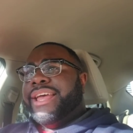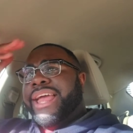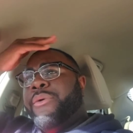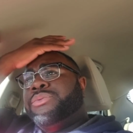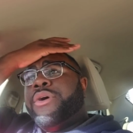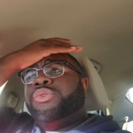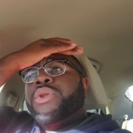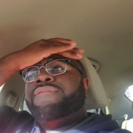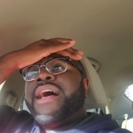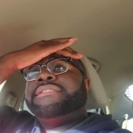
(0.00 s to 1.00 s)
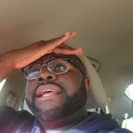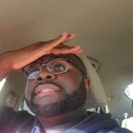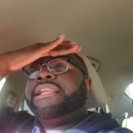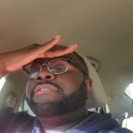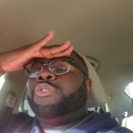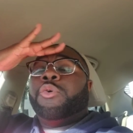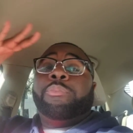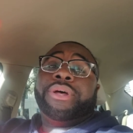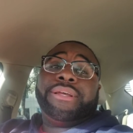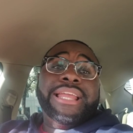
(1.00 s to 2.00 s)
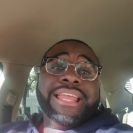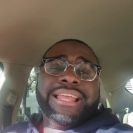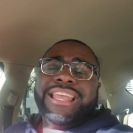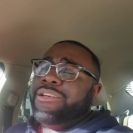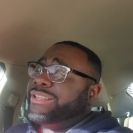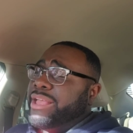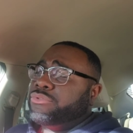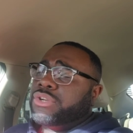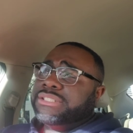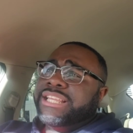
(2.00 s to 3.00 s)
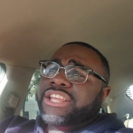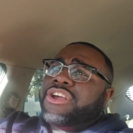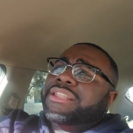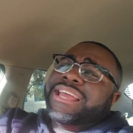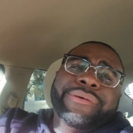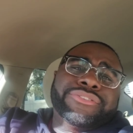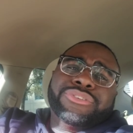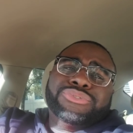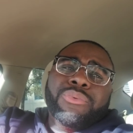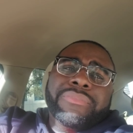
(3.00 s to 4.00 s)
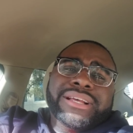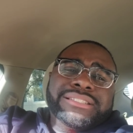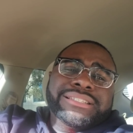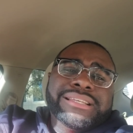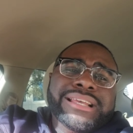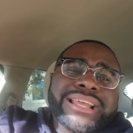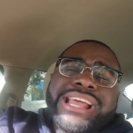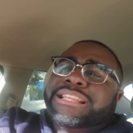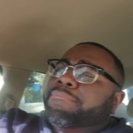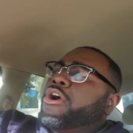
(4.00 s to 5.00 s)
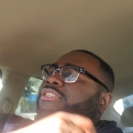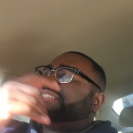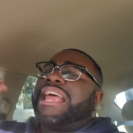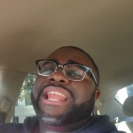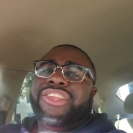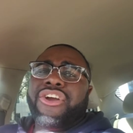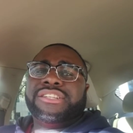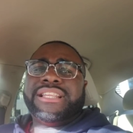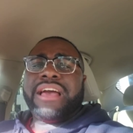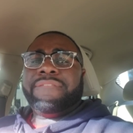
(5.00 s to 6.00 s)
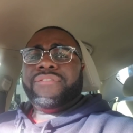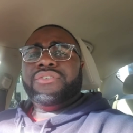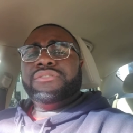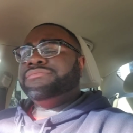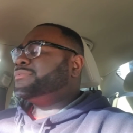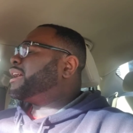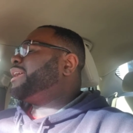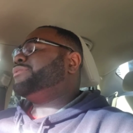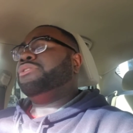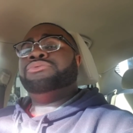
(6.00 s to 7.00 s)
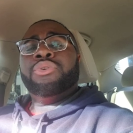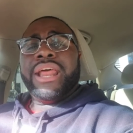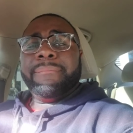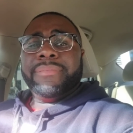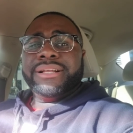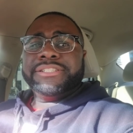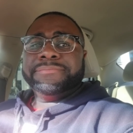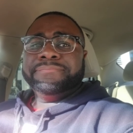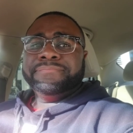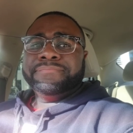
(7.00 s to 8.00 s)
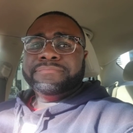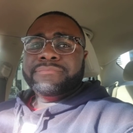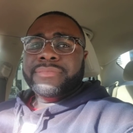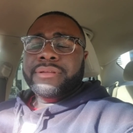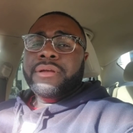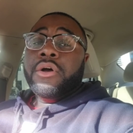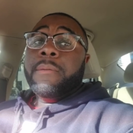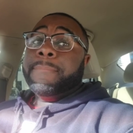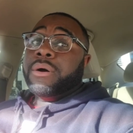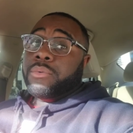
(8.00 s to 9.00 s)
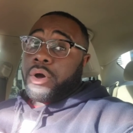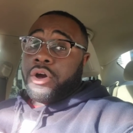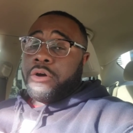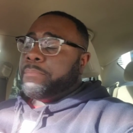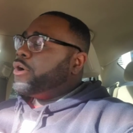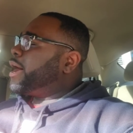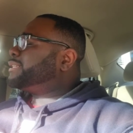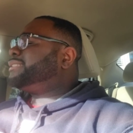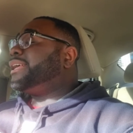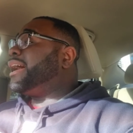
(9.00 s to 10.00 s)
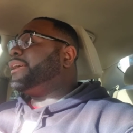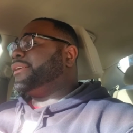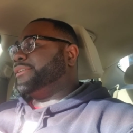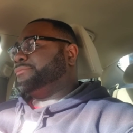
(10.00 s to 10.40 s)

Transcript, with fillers: It was what 25 seconds left though, but he he was, he was on the 10 yard line. He was gonna do much. He had to march 90 yards down the field. No, nah, he was going to do that much. But woo, boy, I tell you.